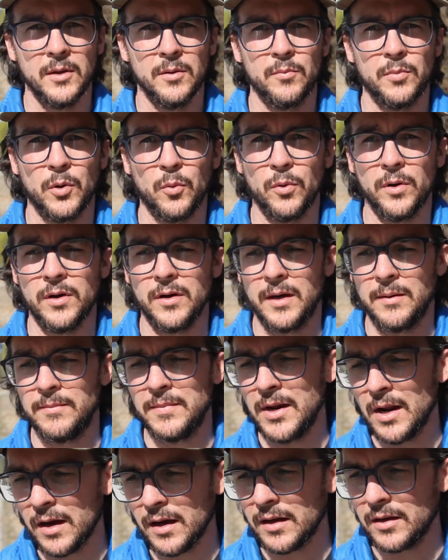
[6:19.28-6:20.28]
But what
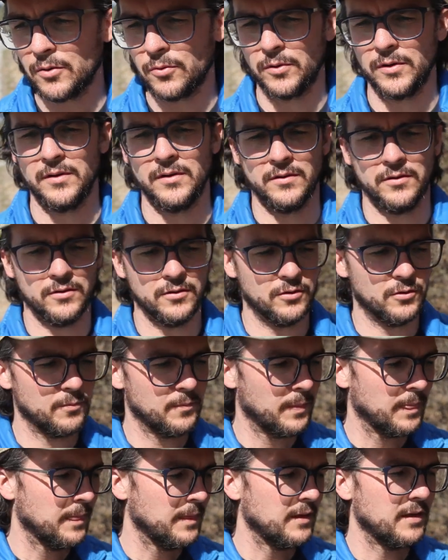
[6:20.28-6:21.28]
I'm not going to do
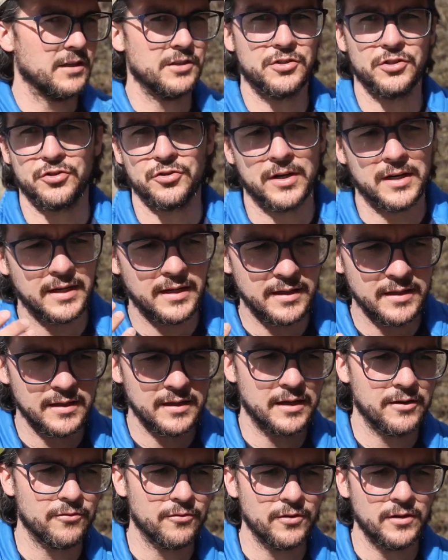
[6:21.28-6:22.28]
is to try to
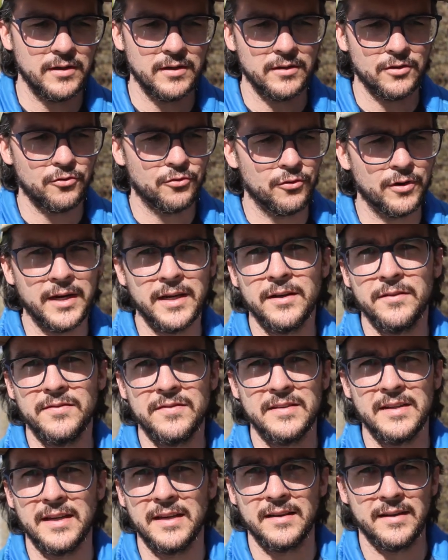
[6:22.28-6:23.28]
get every grain of
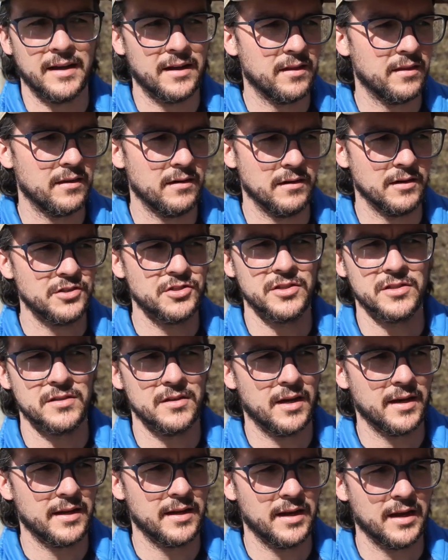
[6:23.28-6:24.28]
sand out of there. It's just
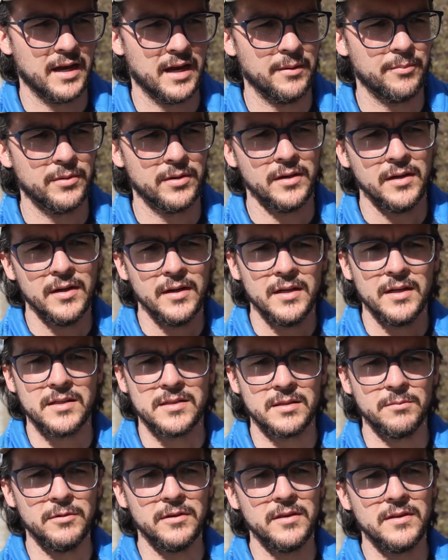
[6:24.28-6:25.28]
not gonna happen.
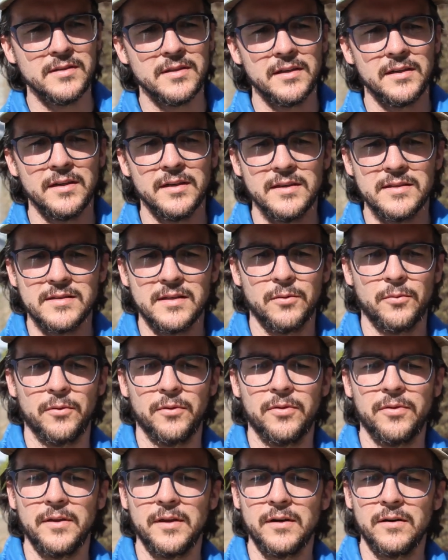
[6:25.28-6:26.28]
Some of these areas that were
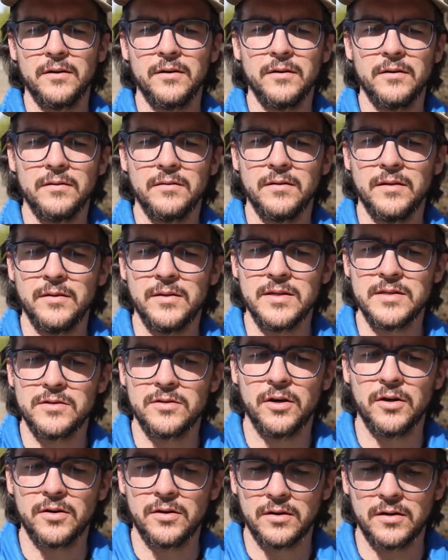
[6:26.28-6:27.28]
thinner and these
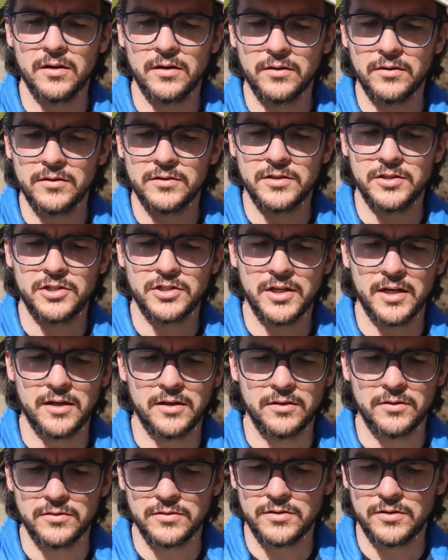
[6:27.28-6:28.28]
darker colors, the
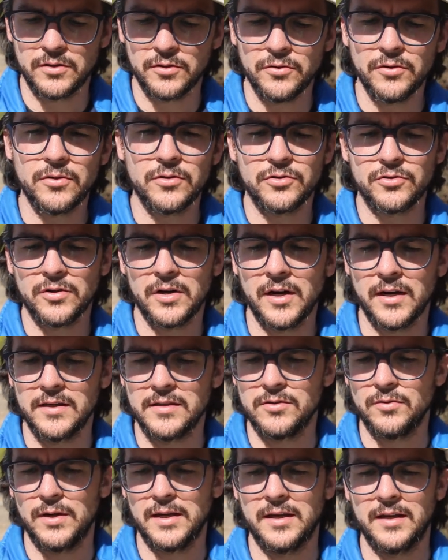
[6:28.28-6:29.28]
shadows, they're a little dry,
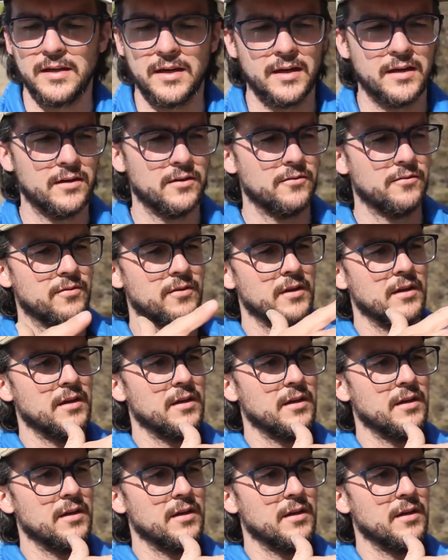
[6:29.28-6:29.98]
so I can kind of